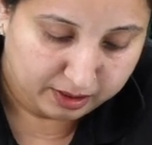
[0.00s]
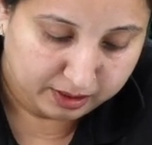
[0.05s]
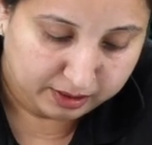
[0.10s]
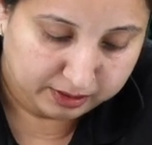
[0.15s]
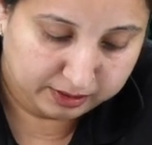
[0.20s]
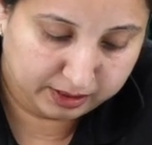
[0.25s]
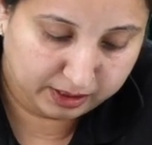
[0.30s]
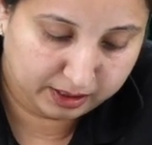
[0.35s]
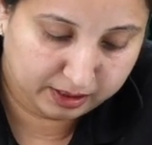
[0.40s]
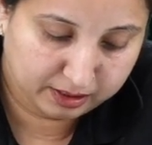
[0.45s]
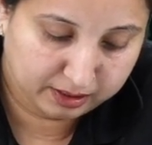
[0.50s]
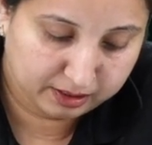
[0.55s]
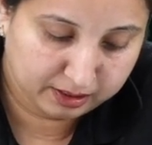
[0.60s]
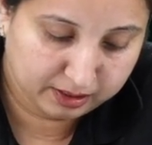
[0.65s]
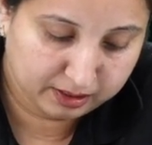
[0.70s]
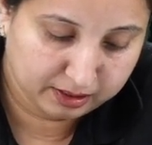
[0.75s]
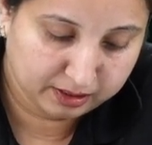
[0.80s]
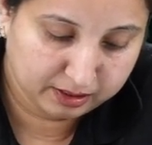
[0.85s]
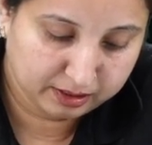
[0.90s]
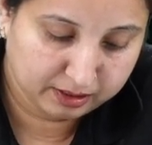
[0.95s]
the
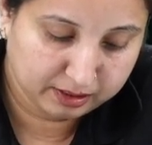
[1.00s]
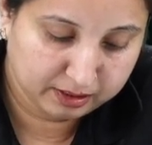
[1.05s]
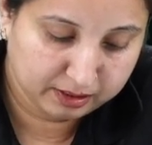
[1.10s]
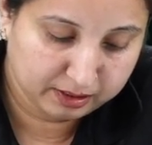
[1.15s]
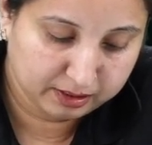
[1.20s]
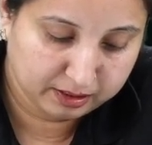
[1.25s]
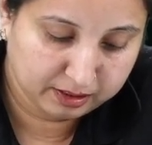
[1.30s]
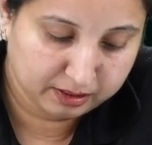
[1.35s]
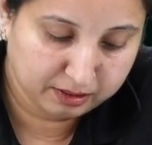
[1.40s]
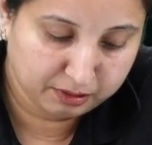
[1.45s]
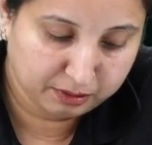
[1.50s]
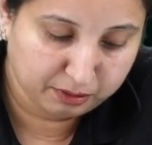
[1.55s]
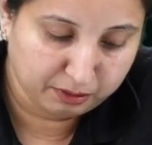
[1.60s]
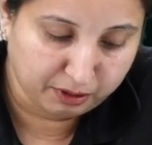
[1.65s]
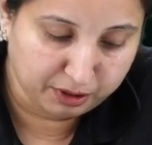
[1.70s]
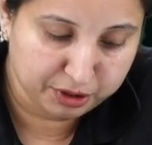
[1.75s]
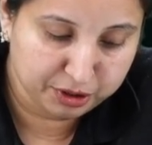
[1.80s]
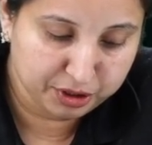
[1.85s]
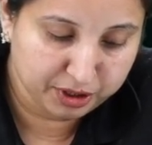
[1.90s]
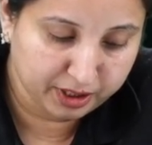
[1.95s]

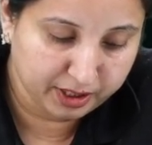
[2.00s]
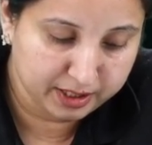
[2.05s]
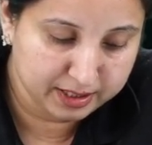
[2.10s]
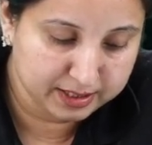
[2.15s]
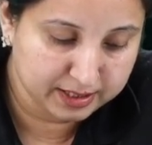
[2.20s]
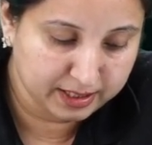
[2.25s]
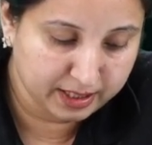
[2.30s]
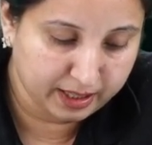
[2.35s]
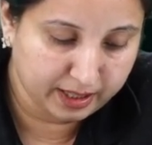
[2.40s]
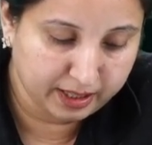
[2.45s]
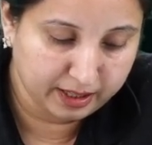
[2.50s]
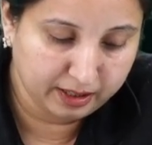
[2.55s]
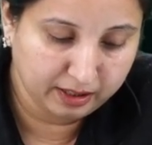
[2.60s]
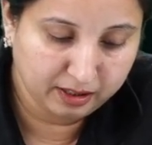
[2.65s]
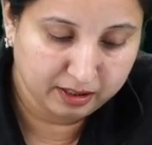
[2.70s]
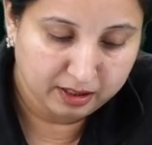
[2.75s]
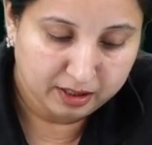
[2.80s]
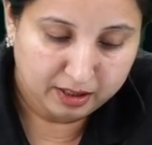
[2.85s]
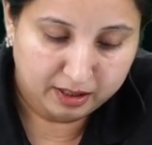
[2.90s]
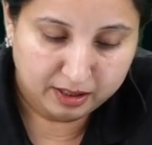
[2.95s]
question is saying
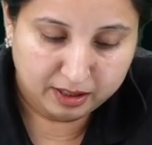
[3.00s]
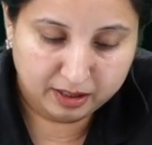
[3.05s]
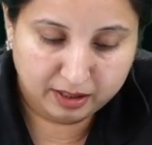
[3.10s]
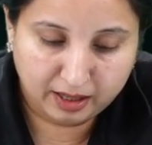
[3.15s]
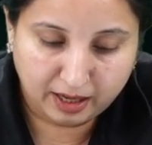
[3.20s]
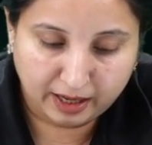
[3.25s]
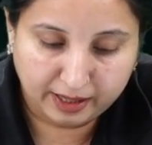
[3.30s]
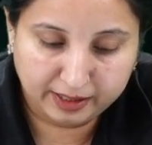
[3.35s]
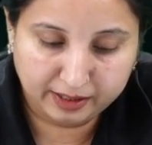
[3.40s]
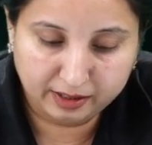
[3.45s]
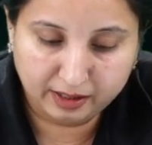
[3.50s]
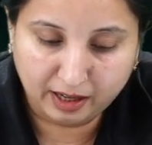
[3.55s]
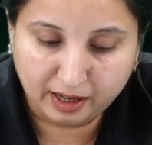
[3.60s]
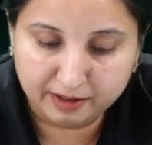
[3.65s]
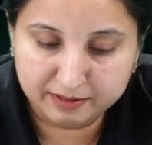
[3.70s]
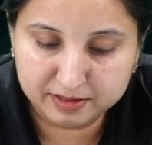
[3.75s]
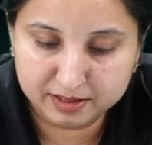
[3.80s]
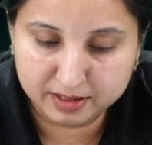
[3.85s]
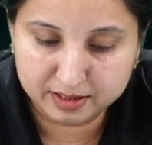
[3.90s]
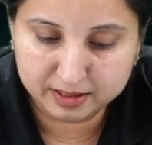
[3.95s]
line
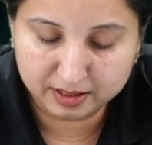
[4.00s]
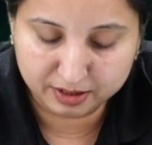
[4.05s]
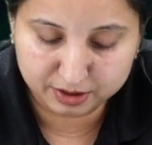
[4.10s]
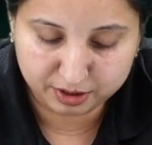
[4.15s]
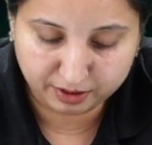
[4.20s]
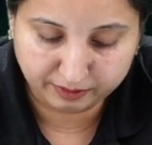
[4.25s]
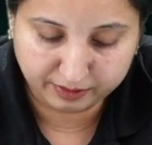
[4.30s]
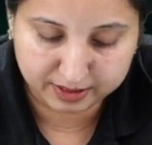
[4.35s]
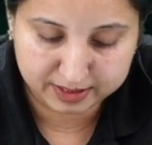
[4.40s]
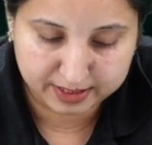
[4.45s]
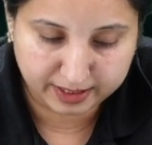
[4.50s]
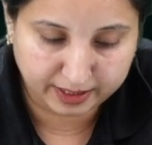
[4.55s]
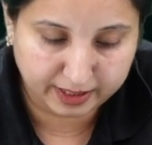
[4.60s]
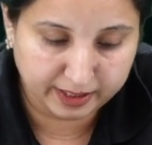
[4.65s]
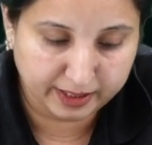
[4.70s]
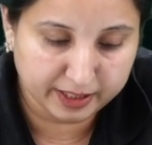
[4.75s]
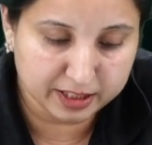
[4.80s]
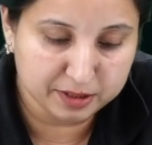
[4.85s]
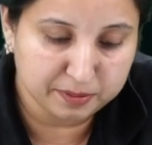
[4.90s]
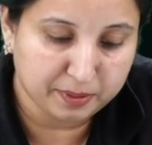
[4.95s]
graphs results of the
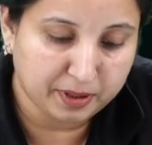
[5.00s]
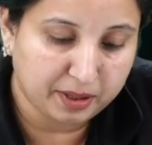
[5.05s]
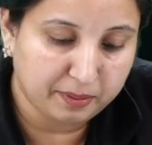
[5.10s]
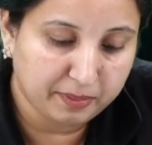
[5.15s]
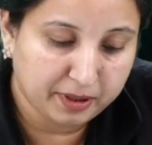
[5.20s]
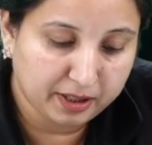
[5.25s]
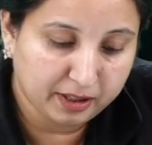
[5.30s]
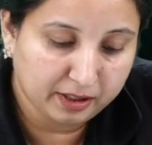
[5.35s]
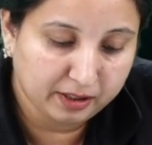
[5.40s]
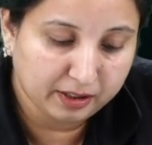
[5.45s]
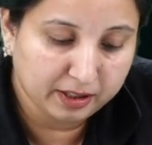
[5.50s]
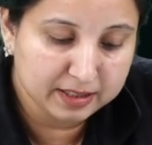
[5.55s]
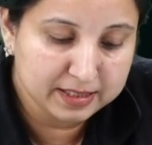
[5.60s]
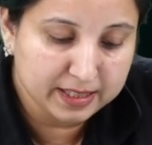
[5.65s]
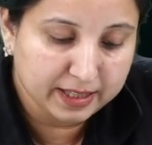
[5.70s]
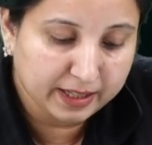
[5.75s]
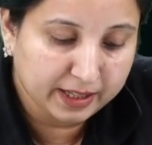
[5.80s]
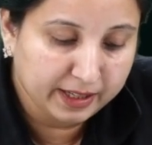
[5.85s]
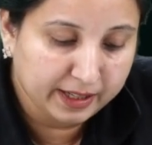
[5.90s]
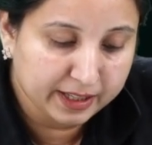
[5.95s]
second experiment. In the
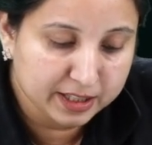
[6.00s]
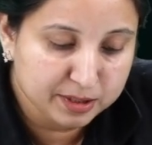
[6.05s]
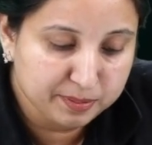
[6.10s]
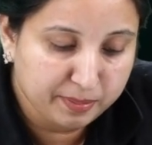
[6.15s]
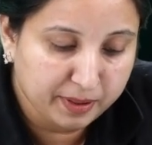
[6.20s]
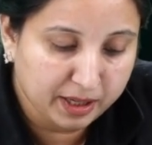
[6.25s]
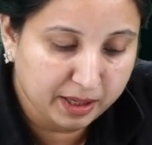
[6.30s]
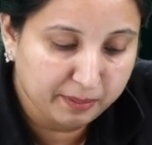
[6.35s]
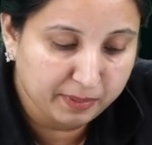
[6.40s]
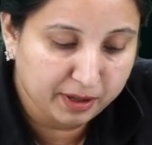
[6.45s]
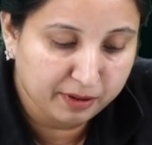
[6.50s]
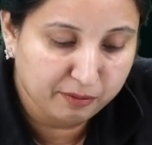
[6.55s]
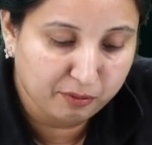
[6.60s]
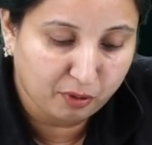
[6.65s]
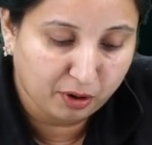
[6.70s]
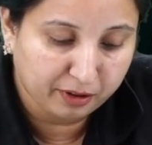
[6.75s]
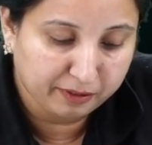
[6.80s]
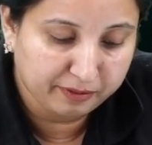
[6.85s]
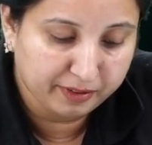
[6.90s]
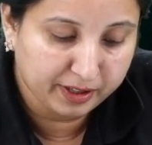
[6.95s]
second experiment,
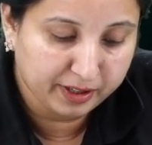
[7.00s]
what we